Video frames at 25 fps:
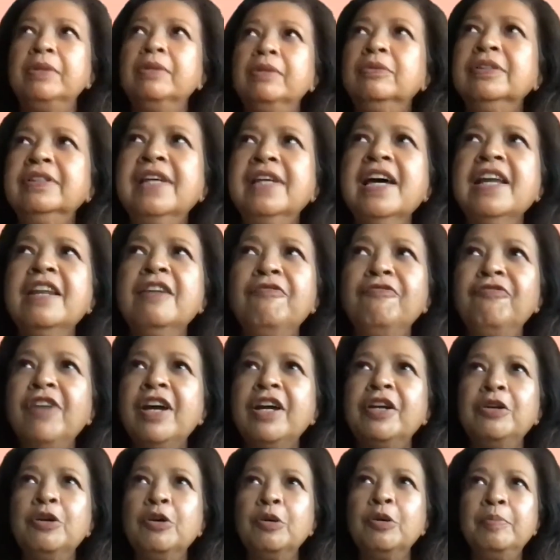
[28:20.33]
will that
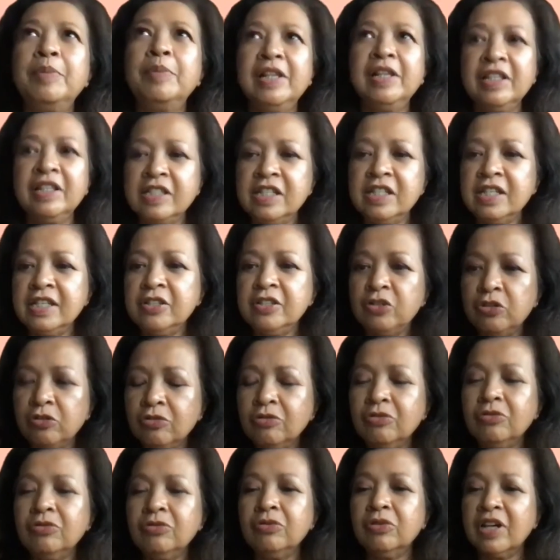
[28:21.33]
affect your ability
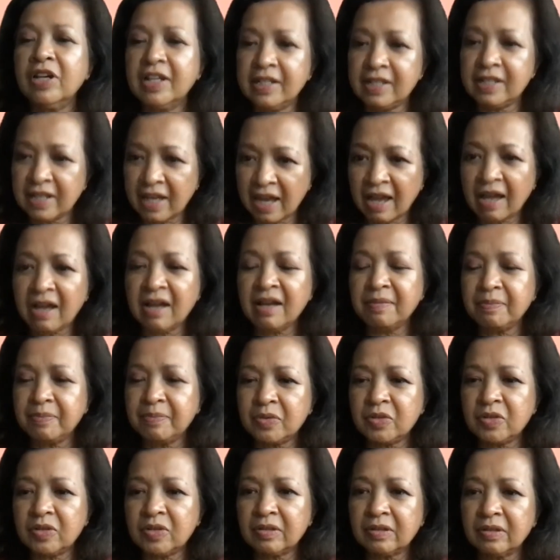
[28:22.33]
to
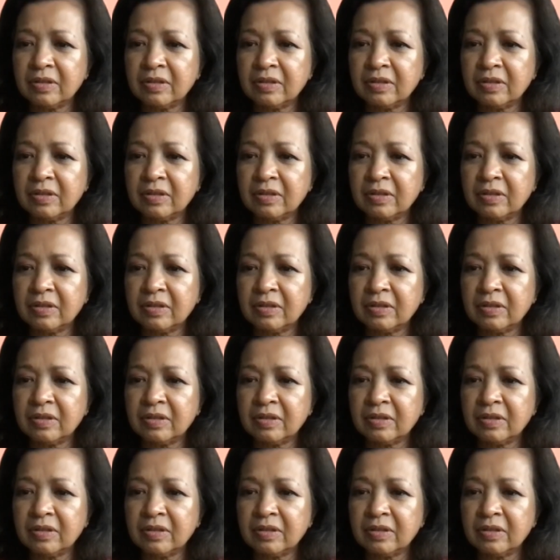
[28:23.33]
adapt?